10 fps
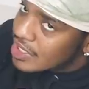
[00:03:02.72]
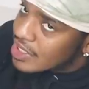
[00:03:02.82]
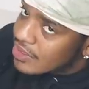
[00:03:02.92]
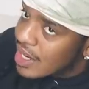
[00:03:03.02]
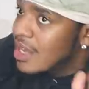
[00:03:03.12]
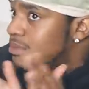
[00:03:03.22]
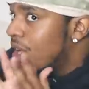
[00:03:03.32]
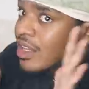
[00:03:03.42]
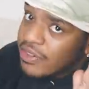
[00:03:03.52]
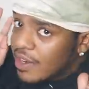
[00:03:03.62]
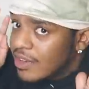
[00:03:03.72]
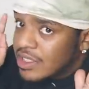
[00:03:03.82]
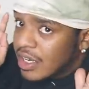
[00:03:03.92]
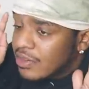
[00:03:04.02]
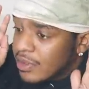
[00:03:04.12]
Just for that, probably five
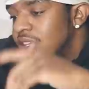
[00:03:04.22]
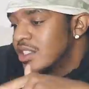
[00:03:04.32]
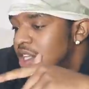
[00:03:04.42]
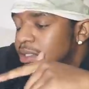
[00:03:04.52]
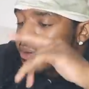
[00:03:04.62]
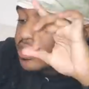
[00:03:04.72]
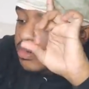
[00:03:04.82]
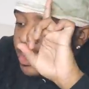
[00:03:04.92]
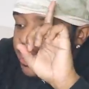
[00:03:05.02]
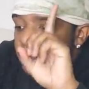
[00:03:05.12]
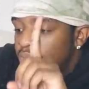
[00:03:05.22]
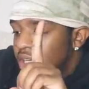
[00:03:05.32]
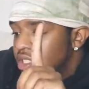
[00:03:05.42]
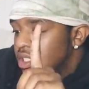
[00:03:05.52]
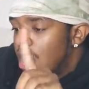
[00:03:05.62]
stars. This next person rated it
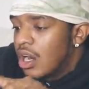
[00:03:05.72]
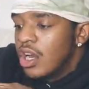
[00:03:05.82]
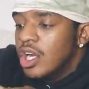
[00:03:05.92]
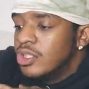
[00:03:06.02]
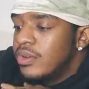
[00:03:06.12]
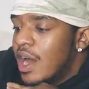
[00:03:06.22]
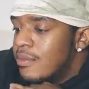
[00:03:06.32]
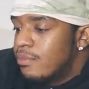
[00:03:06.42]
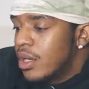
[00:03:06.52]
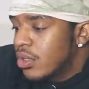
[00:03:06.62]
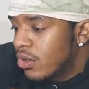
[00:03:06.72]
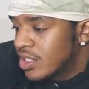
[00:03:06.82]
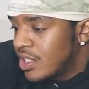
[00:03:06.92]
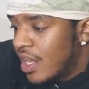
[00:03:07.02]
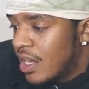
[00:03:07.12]
one star. Do not book or
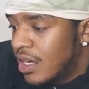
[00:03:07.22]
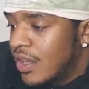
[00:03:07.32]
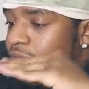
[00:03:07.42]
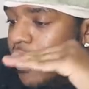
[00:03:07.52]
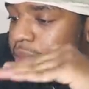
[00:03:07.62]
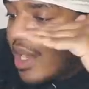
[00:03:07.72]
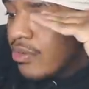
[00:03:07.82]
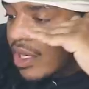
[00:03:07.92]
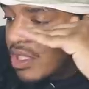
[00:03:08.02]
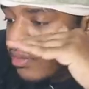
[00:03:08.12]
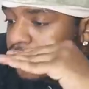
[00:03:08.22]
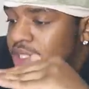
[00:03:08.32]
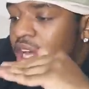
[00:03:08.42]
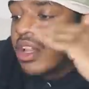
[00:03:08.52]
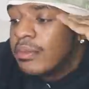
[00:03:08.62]
stay here. The family that runs the
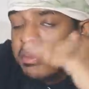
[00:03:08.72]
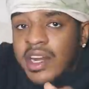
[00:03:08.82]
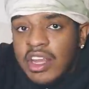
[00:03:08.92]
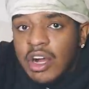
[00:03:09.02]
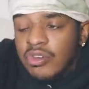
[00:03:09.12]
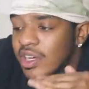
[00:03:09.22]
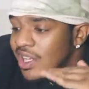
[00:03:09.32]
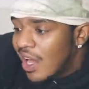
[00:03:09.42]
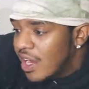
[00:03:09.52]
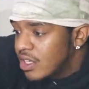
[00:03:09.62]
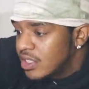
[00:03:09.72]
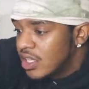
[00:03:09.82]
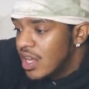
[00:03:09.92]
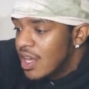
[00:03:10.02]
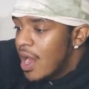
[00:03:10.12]
motel are money hungry liars.
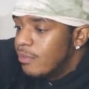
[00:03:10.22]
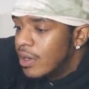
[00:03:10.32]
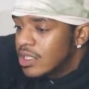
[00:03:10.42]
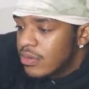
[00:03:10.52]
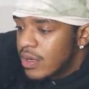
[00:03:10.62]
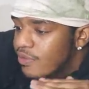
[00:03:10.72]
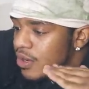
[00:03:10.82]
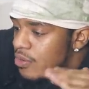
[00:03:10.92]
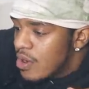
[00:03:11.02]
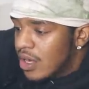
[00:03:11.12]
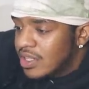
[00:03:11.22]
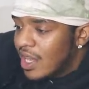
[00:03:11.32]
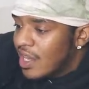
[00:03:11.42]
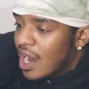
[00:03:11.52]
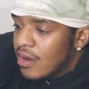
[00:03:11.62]
I booked the room for the wrong
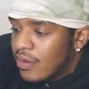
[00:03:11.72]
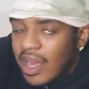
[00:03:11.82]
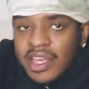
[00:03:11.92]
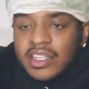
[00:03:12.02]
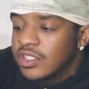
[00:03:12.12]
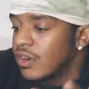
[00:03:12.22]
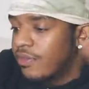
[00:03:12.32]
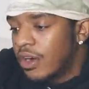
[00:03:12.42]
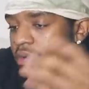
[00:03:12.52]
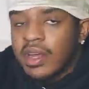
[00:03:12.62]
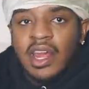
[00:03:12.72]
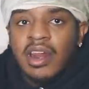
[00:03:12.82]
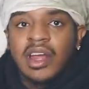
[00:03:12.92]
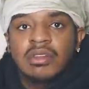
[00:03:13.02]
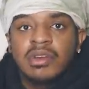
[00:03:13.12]
date. I it's your fault already. I
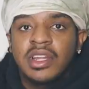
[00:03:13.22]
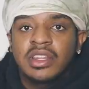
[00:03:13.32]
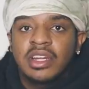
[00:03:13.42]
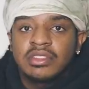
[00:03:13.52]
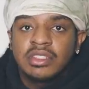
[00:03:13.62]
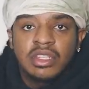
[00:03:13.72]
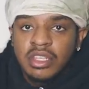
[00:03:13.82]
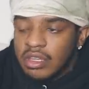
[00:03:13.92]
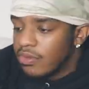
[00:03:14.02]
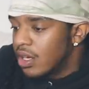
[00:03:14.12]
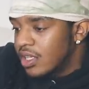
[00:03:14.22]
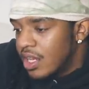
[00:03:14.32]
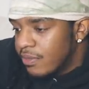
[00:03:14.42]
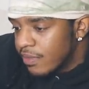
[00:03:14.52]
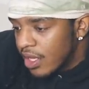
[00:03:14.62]
don't have to read nothing else. Wrong
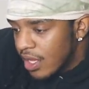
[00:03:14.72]
date.